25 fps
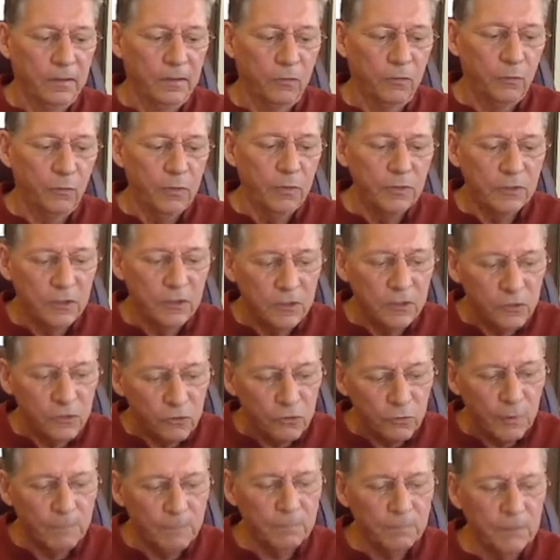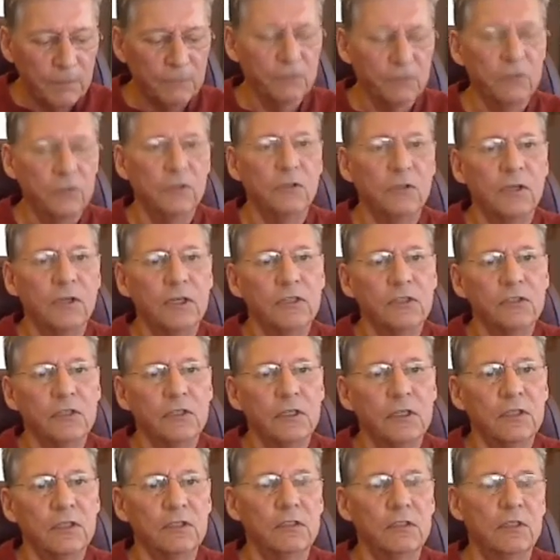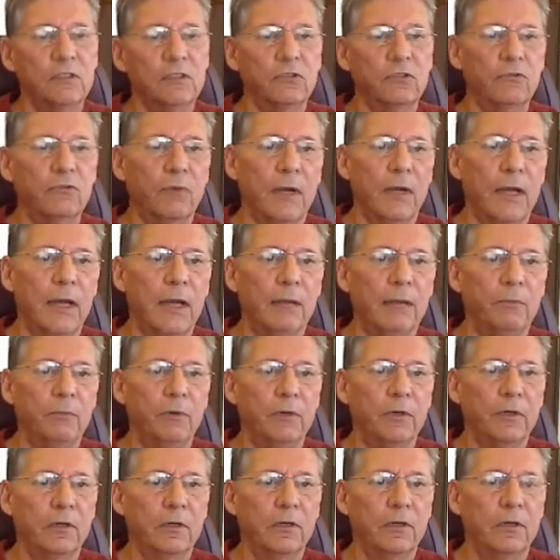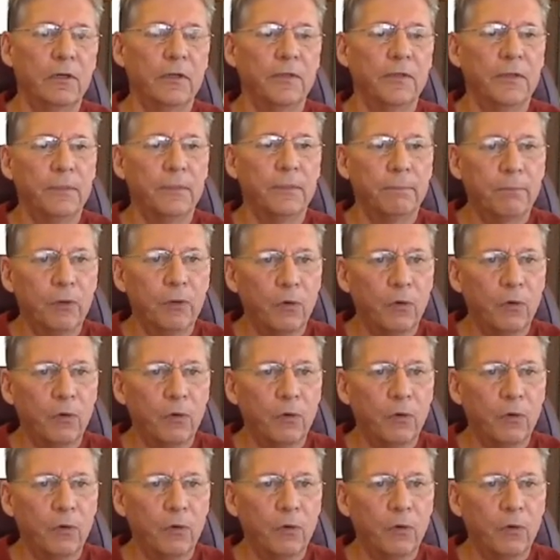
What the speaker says: Descriptive statistics describe what are called the